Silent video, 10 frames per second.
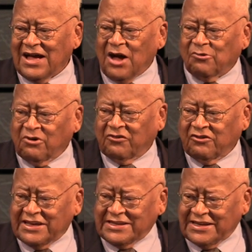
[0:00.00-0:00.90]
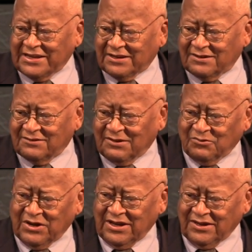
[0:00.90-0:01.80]
However he did it,
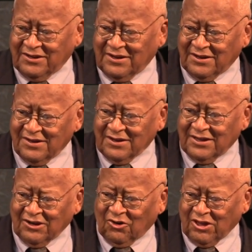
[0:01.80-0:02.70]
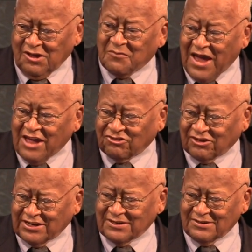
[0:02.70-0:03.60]
we can only
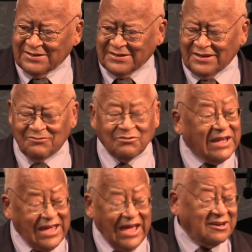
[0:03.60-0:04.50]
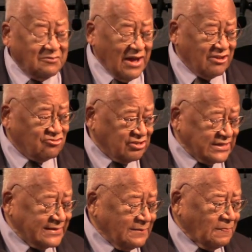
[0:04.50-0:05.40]
imagine. We can imagine
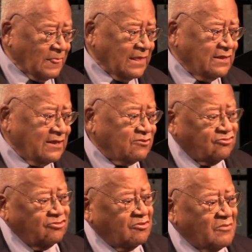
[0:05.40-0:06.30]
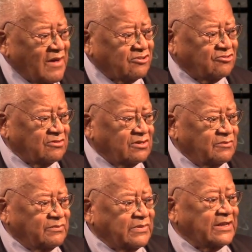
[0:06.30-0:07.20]
and should imagine.
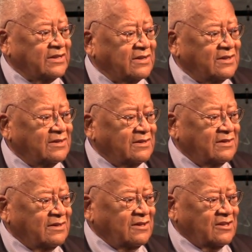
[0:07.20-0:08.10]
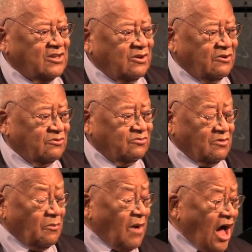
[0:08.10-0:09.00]
But there is
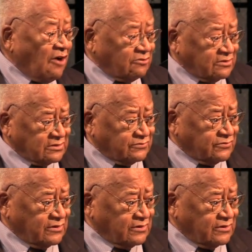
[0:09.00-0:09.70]
a power of